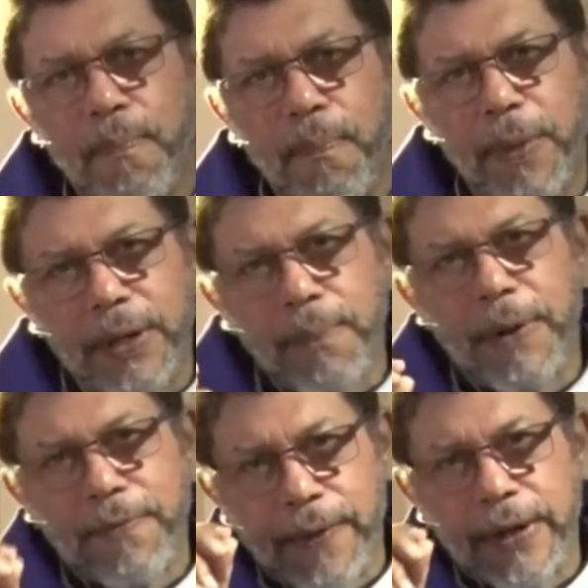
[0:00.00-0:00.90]

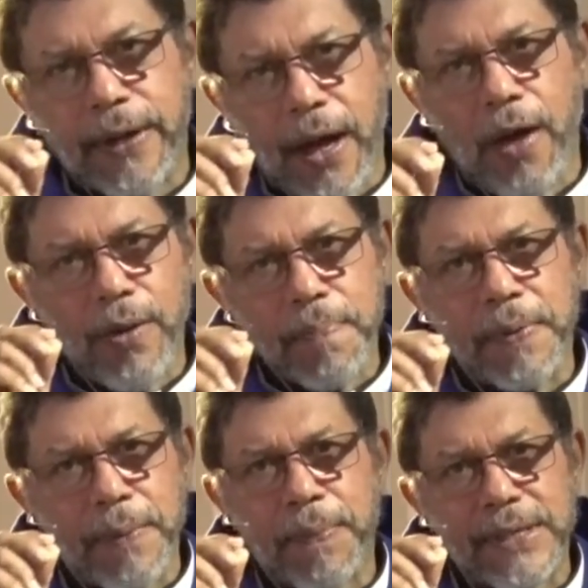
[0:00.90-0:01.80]
But for our
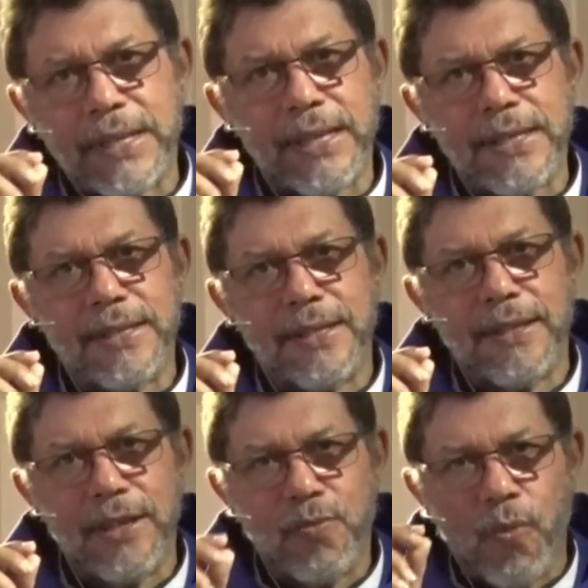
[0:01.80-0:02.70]
purposes,
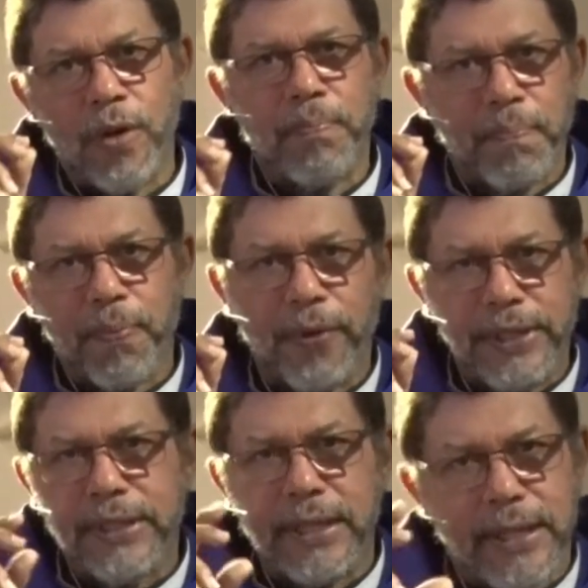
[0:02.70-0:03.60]
there's one
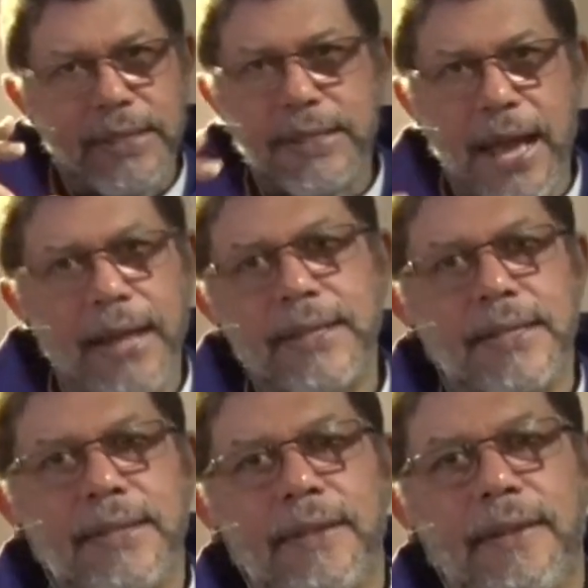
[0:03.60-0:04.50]
point in this
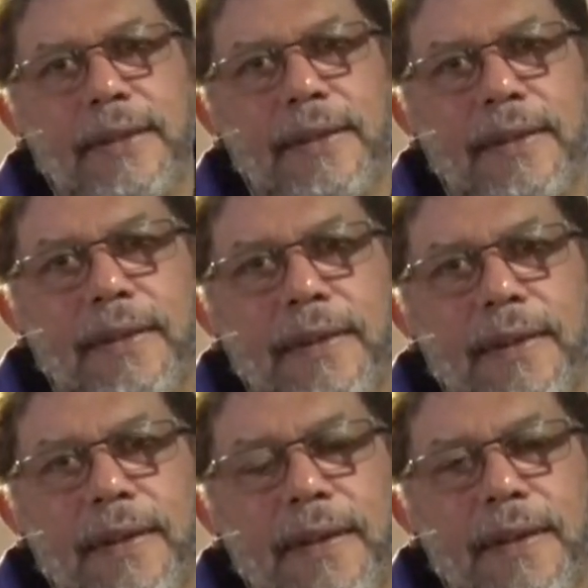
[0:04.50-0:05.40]
text.
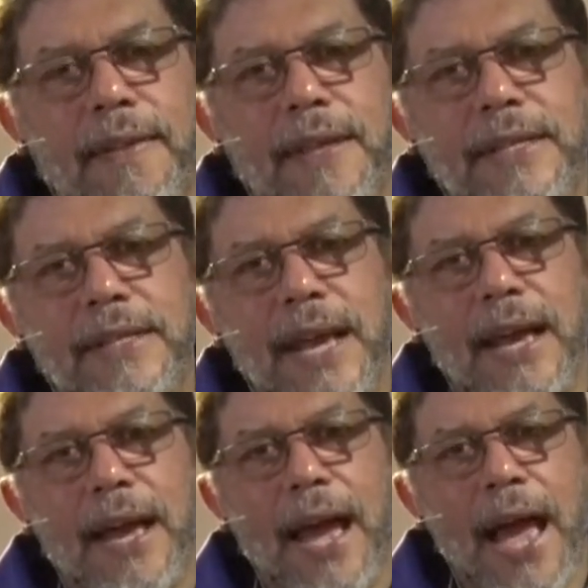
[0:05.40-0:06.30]
That
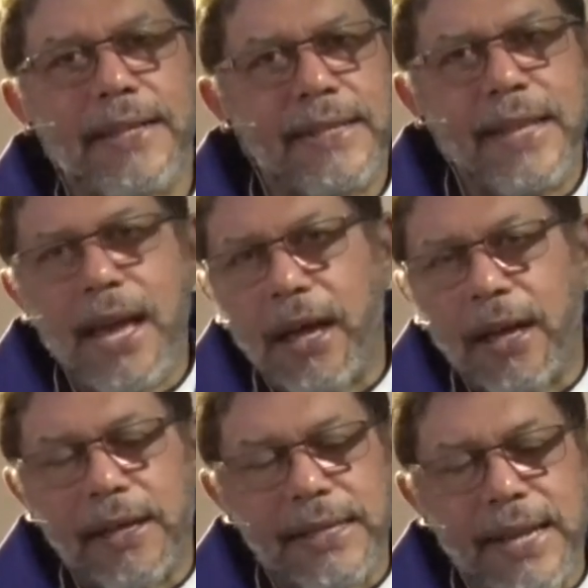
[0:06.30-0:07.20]
as they are
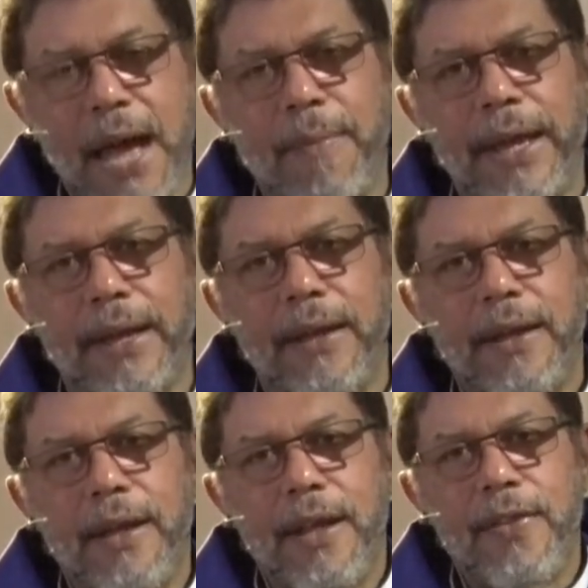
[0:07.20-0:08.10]
condemning,
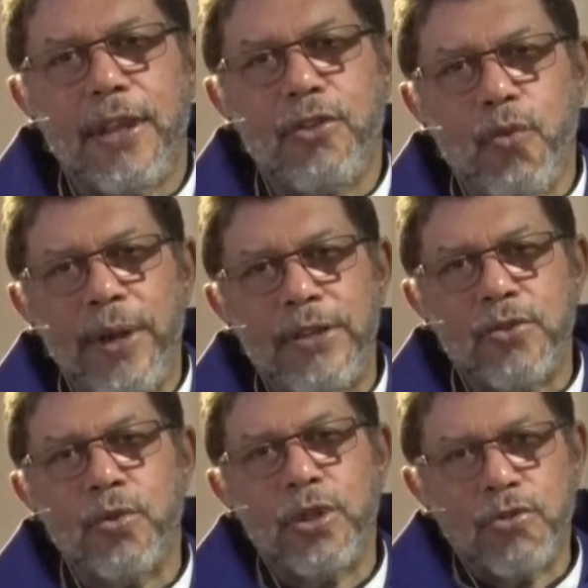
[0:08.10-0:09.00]
they're doing
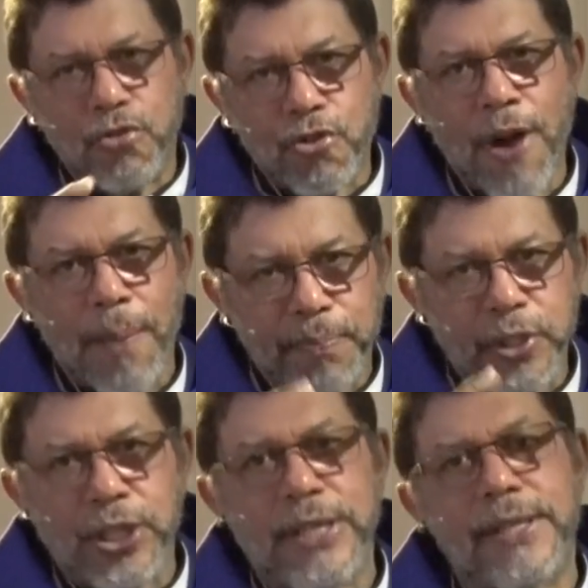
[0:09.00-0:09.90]
so to trap
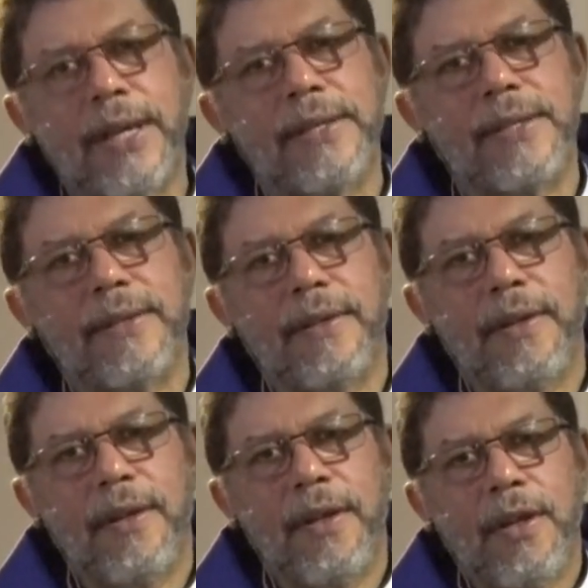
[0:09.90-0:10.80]
Jesus.
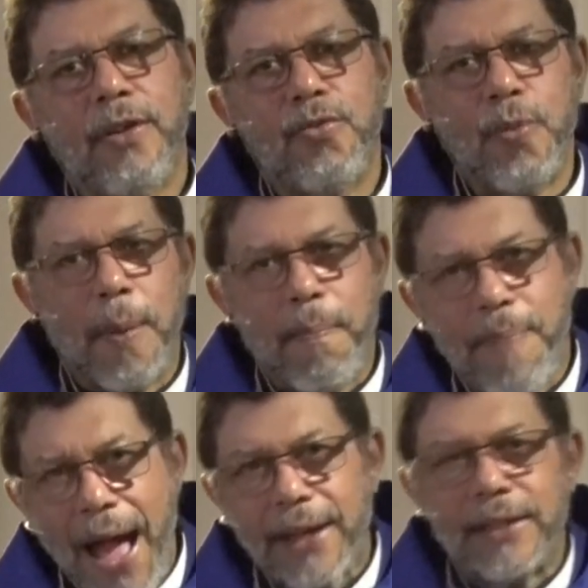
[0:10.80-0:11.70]
So we're
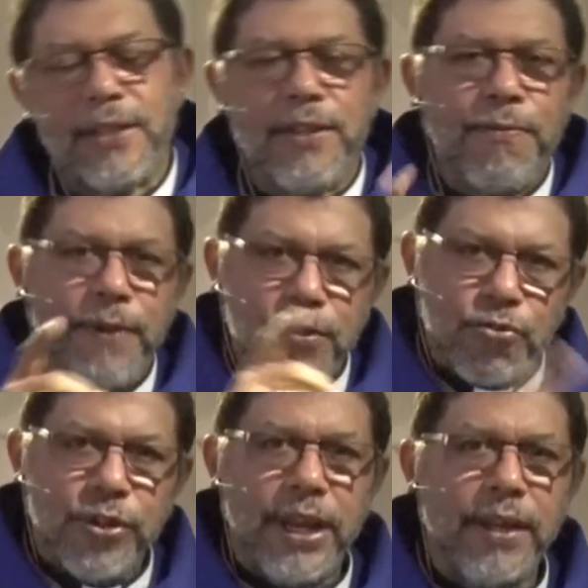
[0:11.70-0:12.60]
back to the first
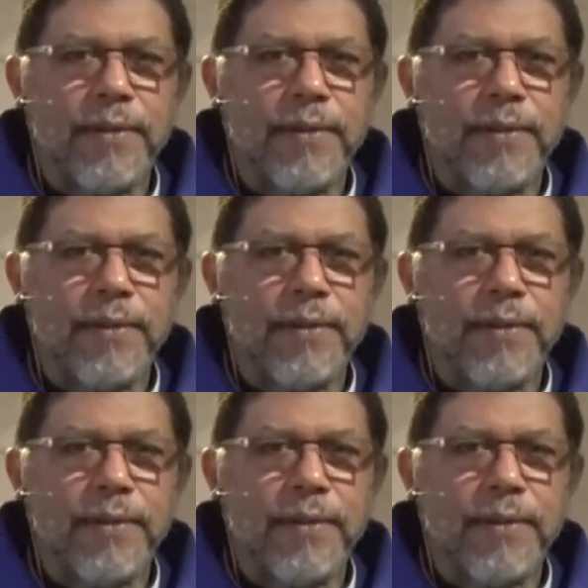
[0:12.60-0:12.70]
reading.